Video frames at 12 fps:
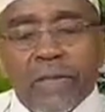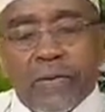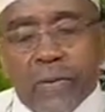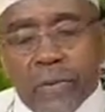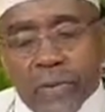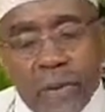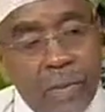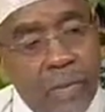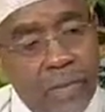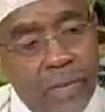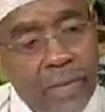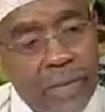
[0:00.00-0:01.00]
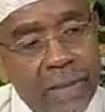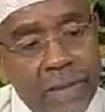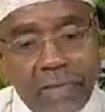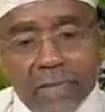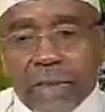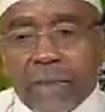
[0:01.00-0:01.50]
there's a program on public
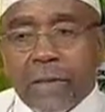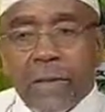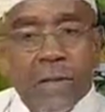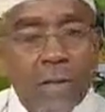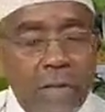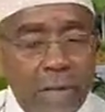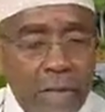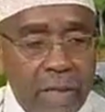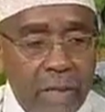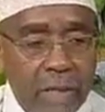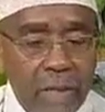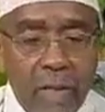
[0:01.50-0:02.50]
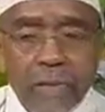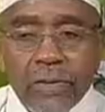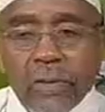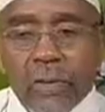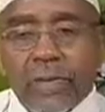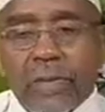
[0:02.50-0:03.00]
television called America at the
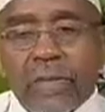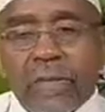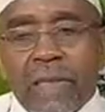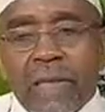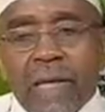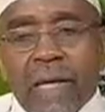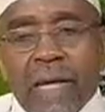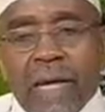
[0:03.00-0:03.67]
Crossroads. Mm-hmm.